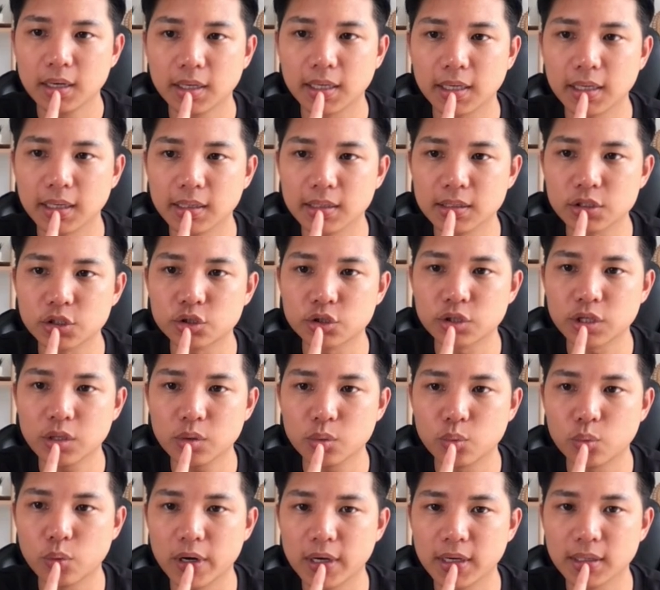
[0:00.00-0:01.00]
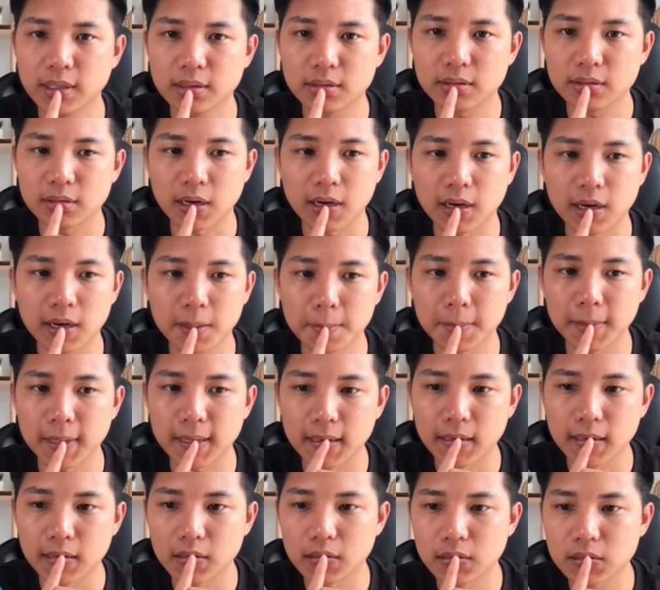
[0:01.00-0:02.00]
Okay, let's try wedding
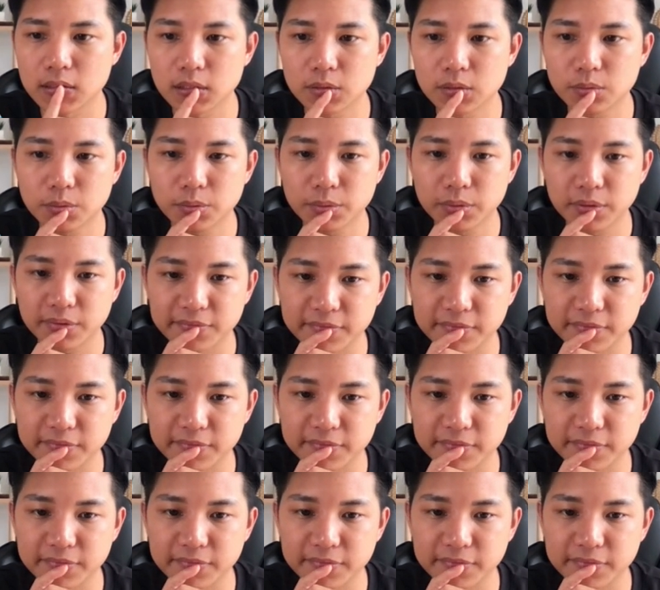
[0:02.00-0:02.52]
timeline. Let's see what we can